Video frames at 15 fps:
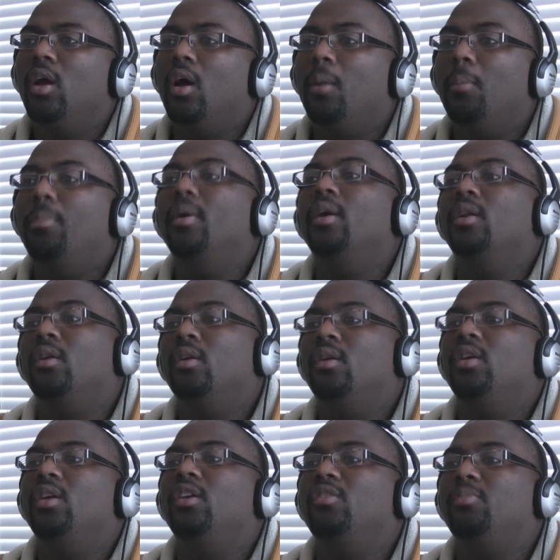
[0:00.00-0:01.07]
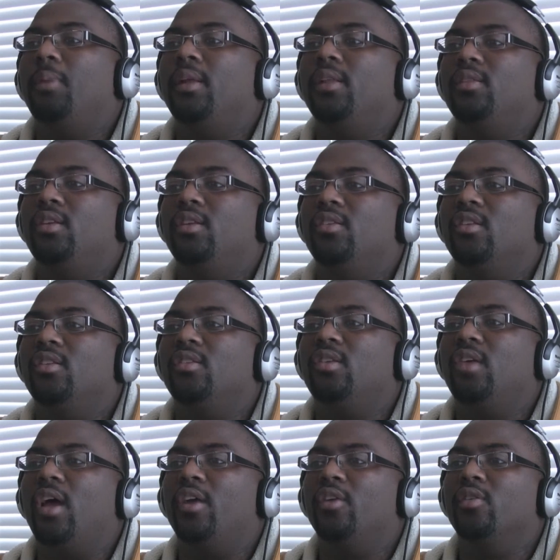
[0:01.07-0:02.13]
But he spent his
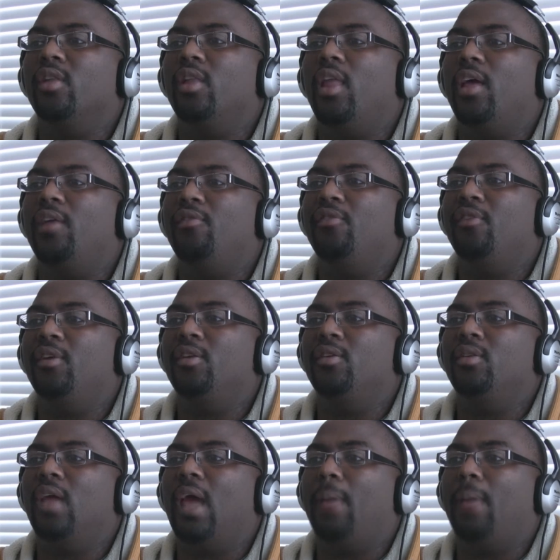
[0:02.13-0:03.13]
entire life in